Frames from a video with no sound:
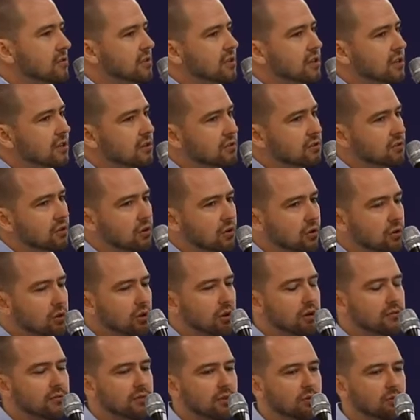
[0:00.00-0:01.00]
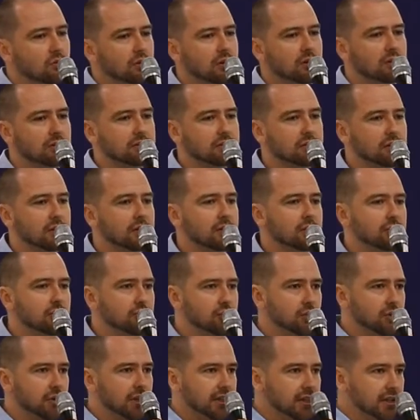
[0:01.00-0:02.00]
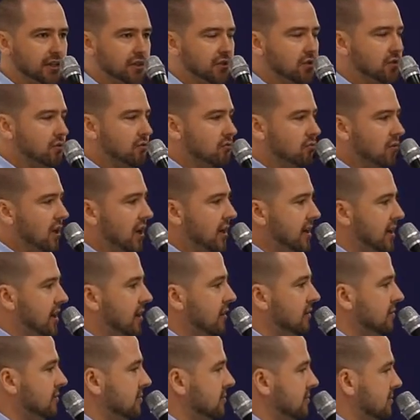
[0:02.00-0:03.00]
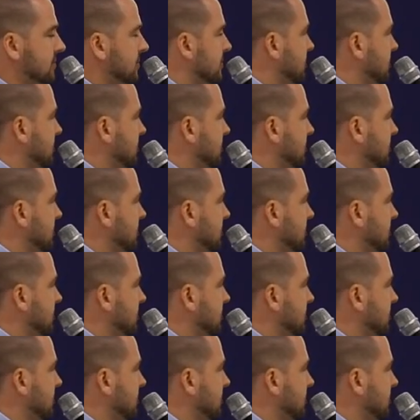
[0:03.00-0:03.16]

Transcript: hotels all over the world doing this right now.